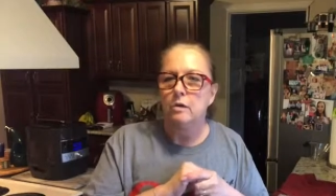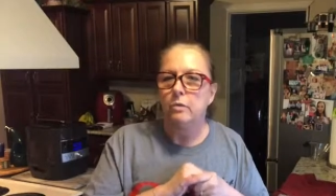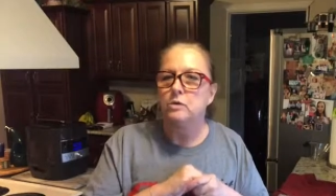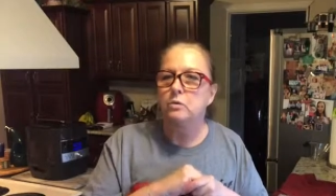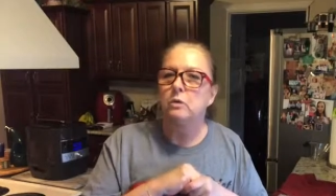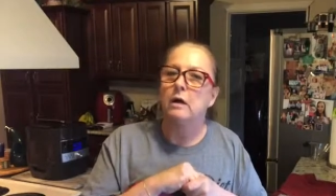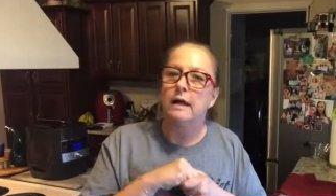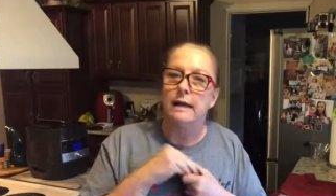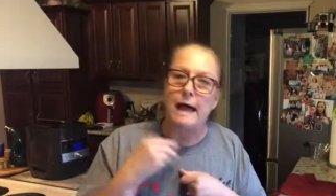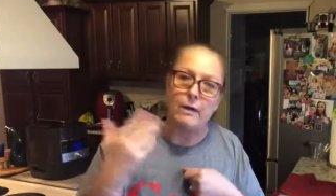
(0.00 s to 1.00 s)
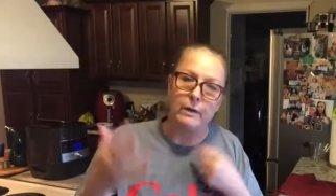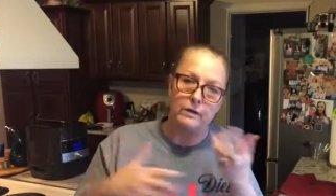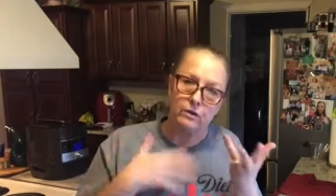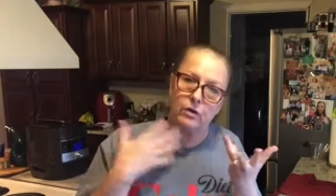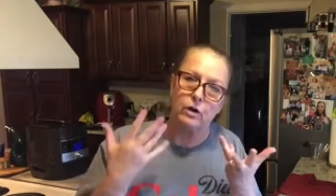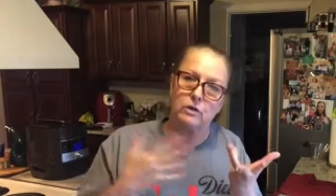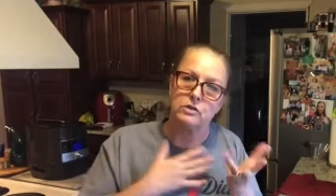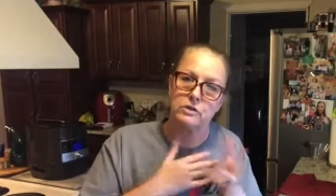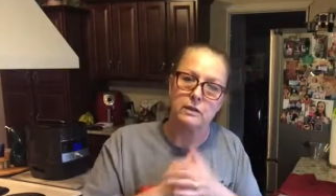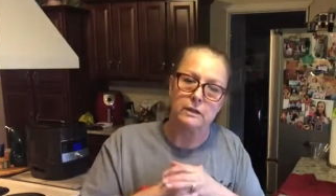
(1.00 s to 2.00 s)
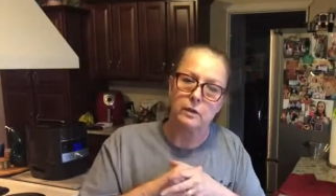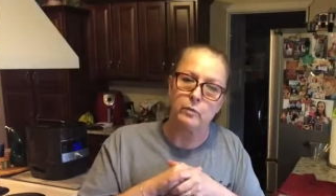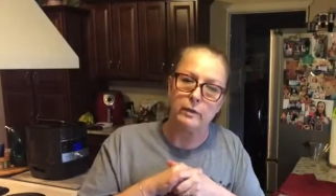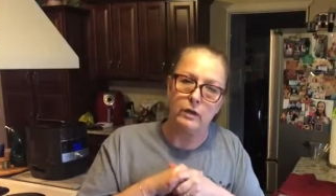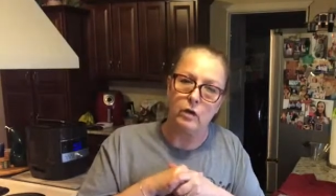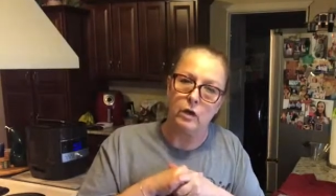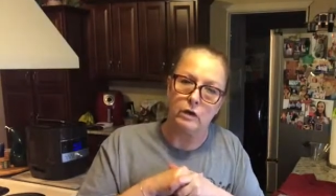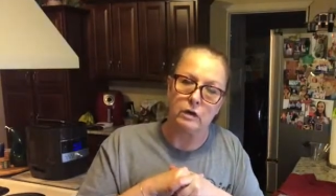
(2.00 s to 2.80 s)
which will allow it to cook just a little bit longer,